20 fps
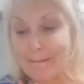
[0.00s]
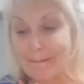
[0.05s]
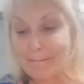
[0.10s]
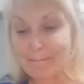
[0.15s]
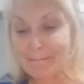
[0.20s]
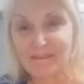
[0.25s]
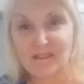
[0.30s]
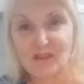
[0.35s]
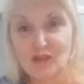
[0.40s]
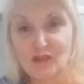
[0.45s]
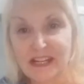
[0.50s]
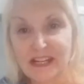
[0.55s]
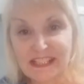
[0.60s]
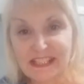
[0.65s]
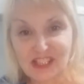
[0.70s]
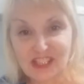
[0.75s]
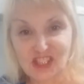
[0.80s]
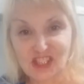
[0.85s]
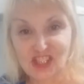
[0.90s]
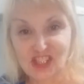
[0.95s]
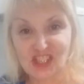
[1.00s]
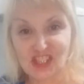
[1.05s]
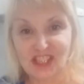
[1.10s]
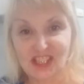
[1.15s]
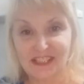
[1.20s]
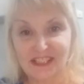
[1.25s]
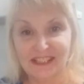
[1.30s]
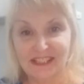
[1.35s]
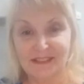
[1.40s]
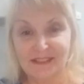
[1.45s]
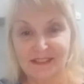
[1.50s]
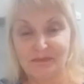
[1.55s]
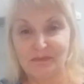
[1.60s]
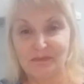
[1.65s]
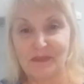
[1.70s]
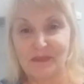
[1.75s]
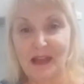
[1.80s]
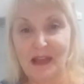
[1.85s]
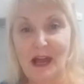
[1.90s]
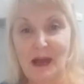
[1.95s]
rich
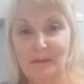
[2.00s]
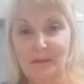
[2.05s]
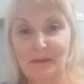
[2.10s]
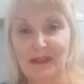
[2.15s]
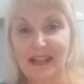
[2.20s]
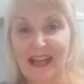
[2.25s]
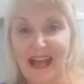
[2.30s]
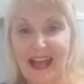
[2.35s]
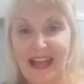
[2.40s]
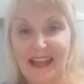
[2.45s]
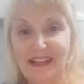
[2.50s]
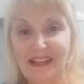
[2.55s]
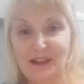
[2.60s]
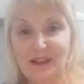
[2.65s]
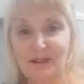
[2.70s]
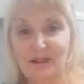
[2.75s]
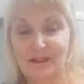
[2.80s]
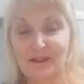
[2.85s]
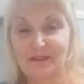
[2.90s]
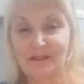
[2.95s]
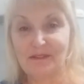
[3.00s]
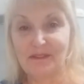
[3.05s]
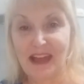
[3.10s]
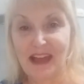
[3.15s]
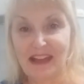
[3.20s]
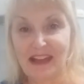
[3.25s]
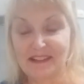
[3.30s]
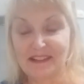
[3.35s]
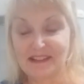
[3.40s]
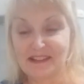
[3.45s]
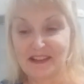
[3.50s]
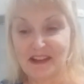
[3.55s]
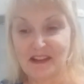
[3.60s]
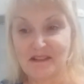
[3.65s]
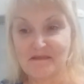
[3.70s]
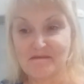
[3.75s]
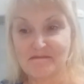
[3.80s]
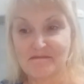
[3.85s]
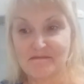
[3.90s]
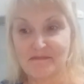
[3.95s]
cake that
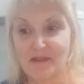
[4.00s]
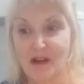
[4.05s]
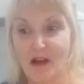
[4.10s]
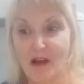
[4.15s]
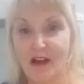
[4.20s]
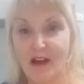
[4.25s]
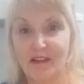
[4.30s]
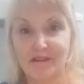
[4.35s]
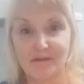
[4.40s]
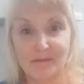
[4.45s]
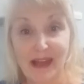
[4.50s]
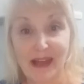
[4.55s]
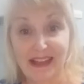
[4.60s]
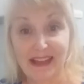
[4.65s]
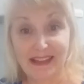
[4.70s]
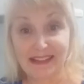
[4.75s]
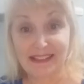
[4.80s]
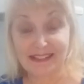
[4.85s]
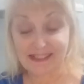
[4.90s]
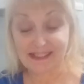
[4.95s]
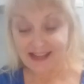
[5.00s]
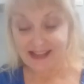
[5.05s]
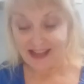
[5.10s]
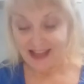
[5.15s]
I've made.